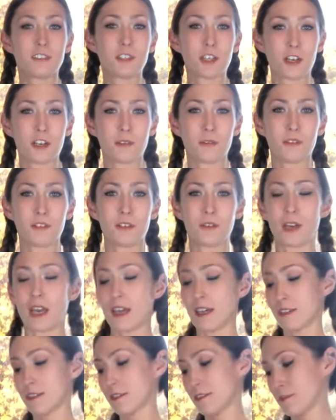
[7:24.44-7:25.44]
to share it with you
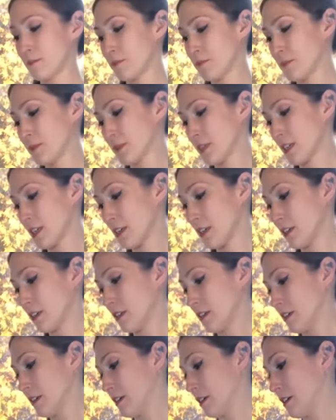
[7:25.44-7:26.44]
guys.
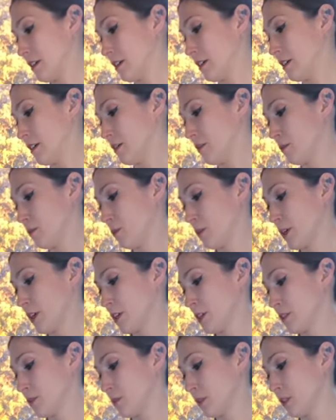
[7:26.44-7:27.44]

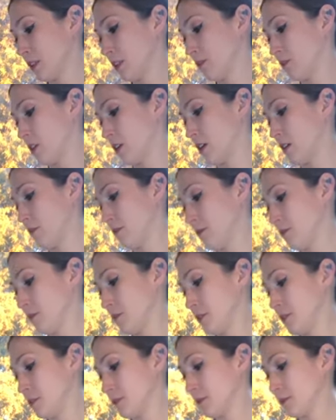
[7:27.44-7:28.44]
Where do we leave off?